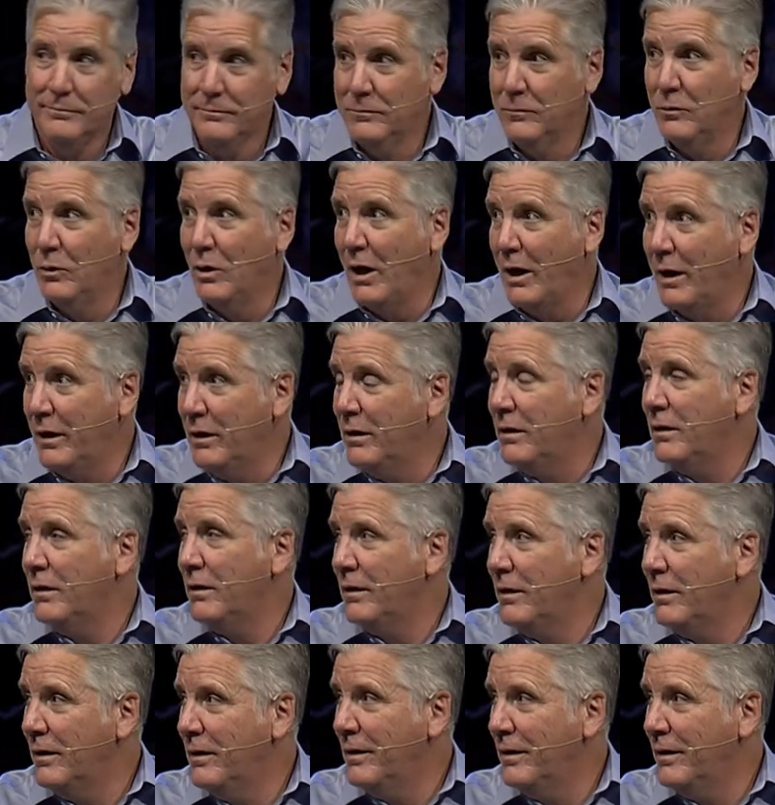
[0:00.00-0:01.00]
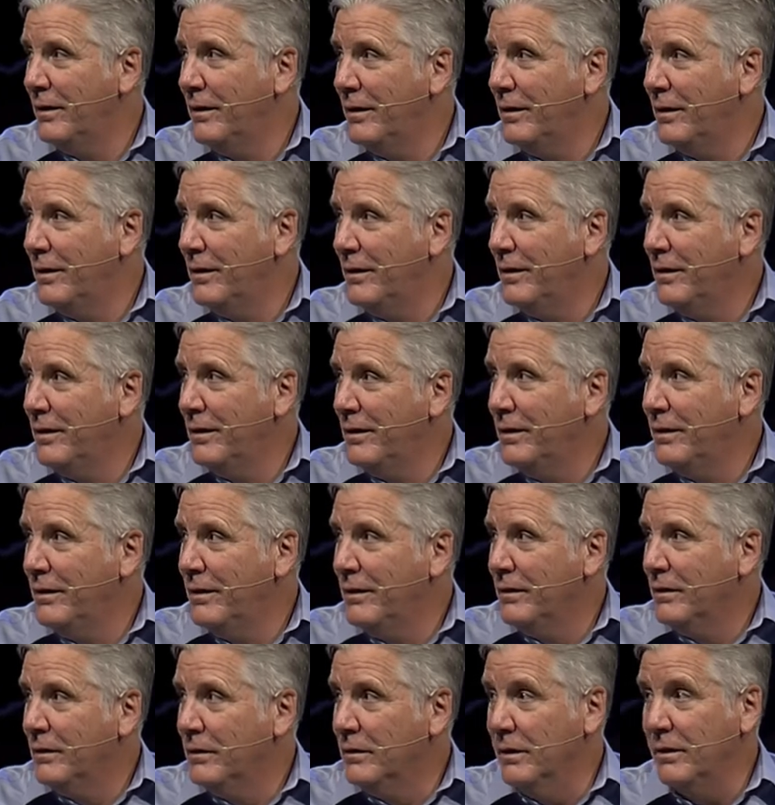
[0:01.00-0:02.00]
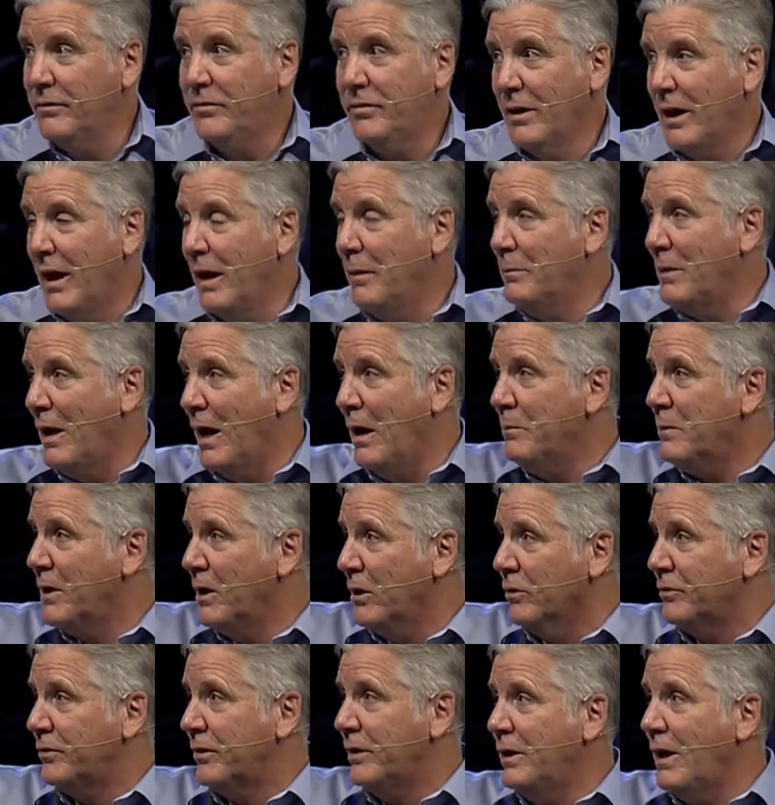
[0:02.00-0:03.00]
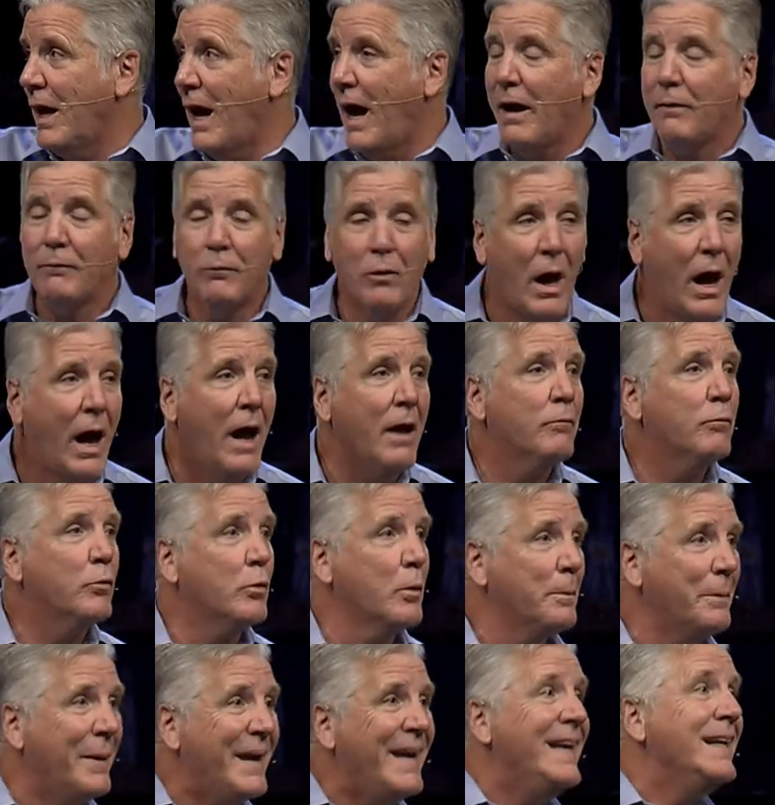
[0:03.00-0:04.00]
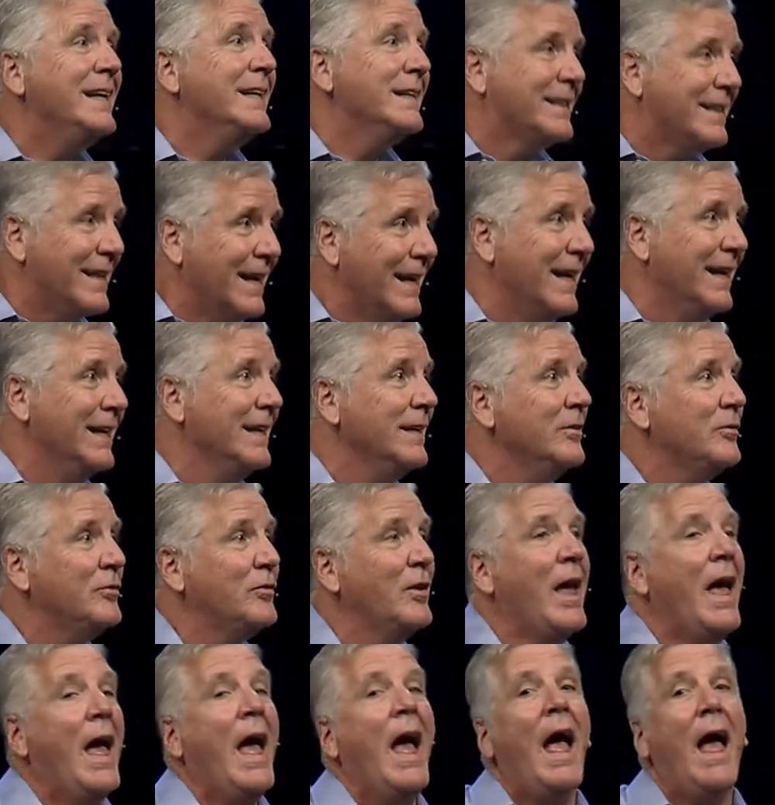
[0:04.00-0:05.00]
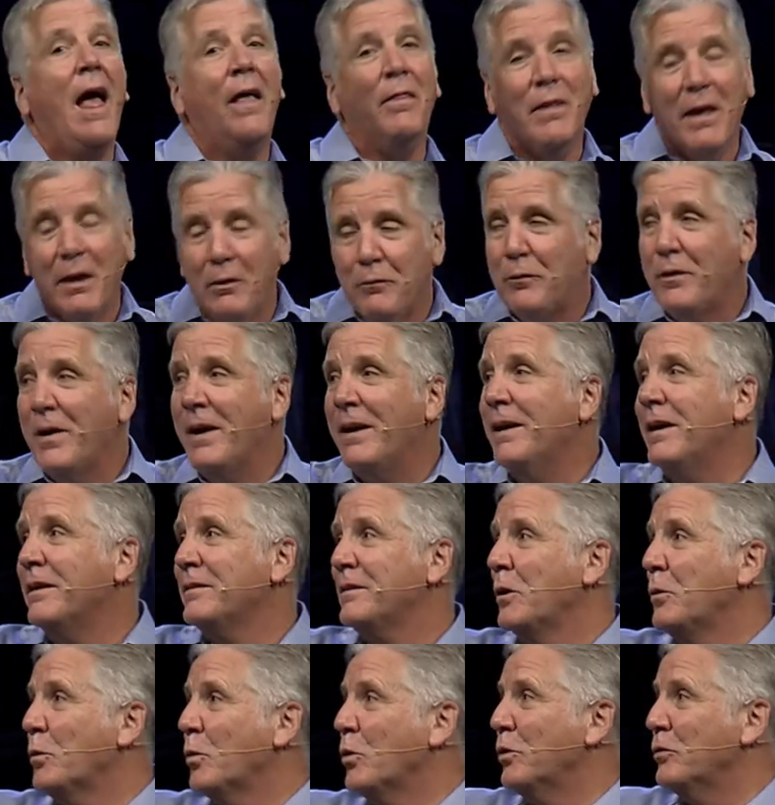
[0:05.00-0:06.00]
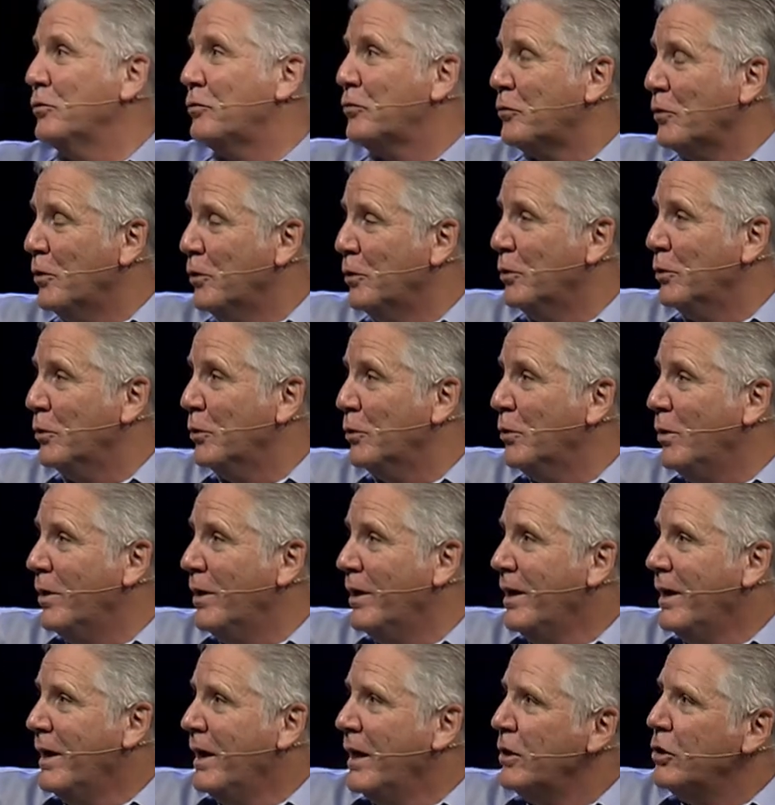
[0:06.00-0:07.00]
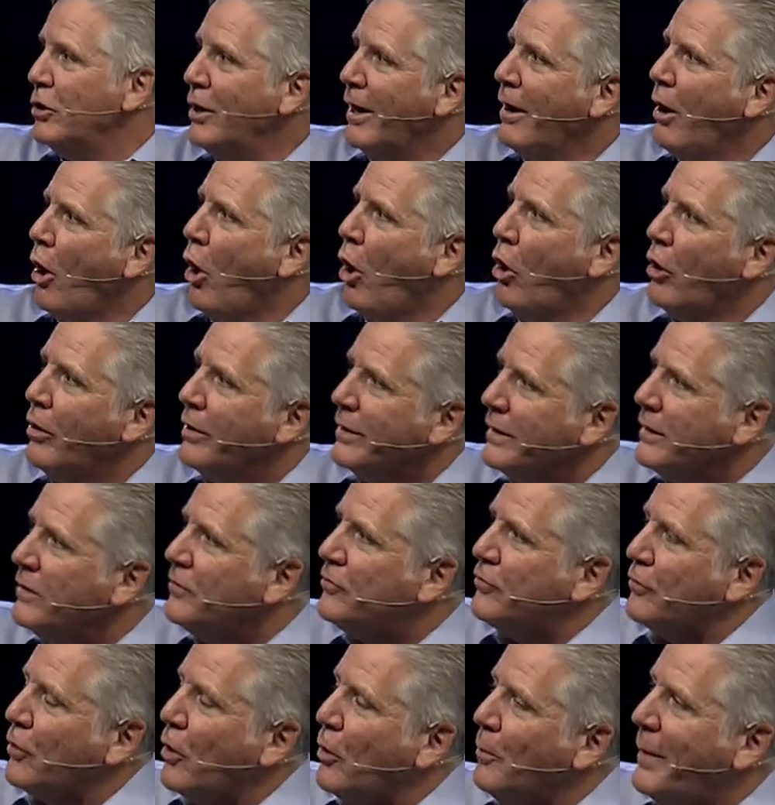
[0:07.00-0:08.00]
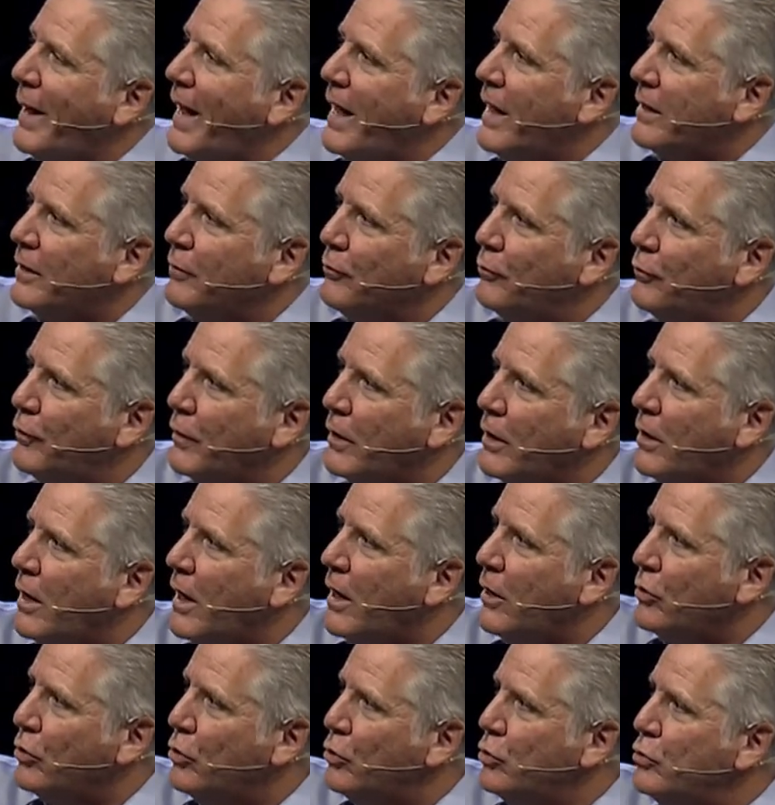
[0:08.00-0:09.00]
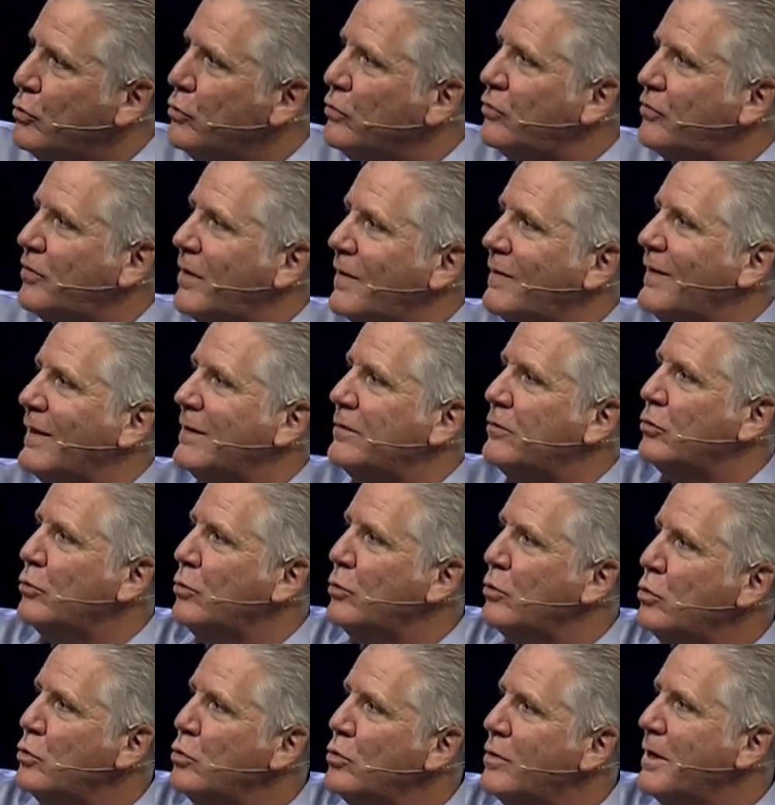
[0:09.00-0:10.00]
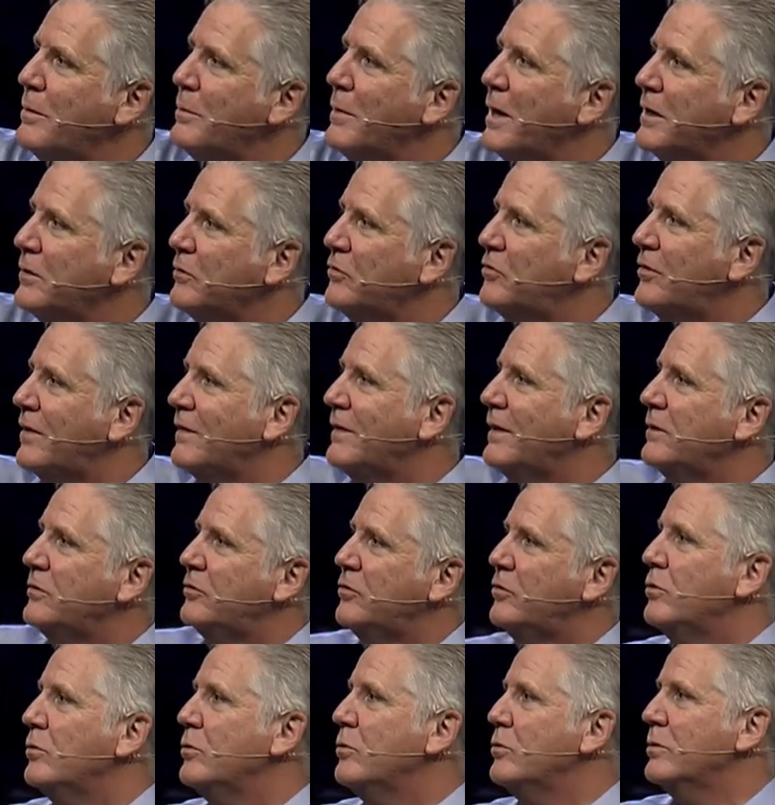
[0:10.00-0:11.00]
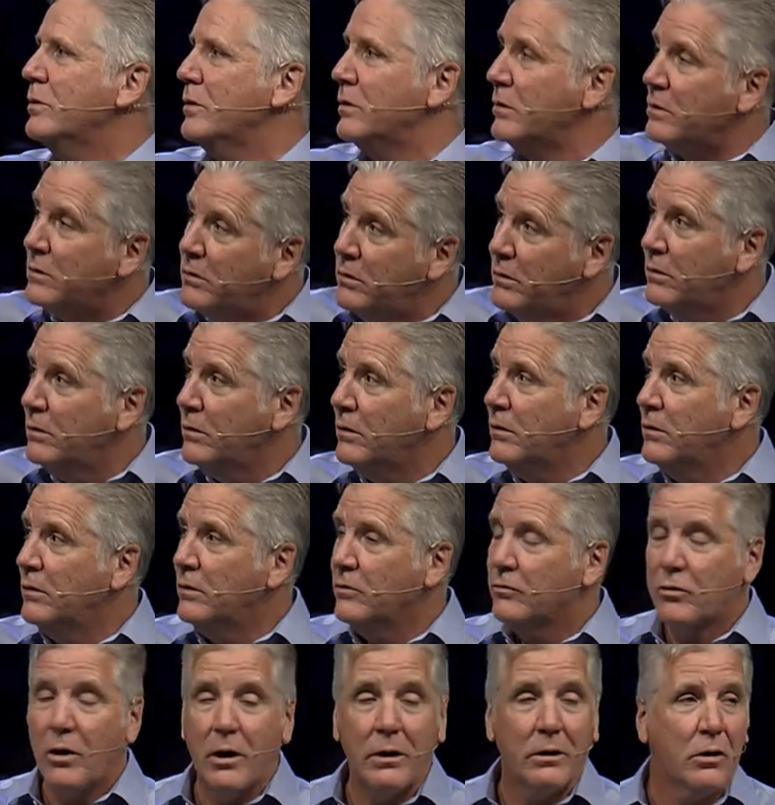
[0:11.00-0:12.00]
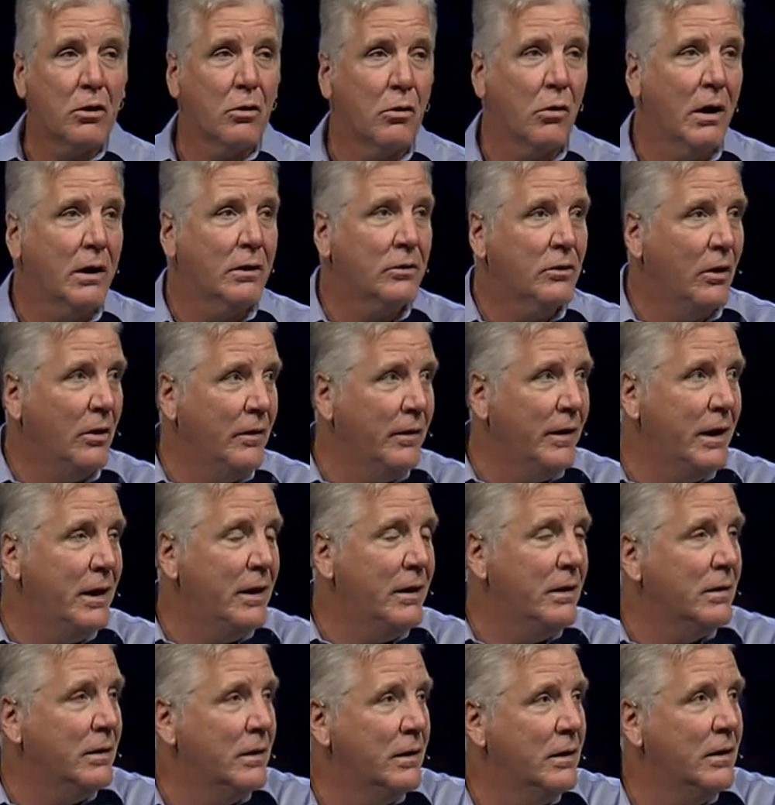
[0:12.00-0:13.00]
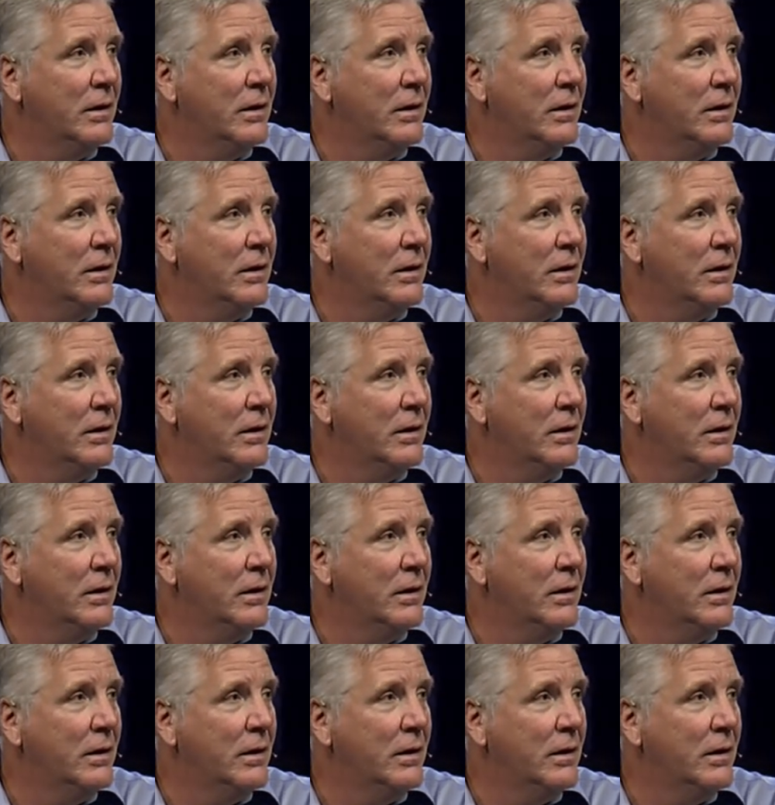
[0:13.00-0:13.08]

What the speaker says: Right? Listen, I'm guilty. I've repeated things and then found out they weren't true. You know how hard it is to go back and figure out who you said that to and who they might have said that to and try to correct all that?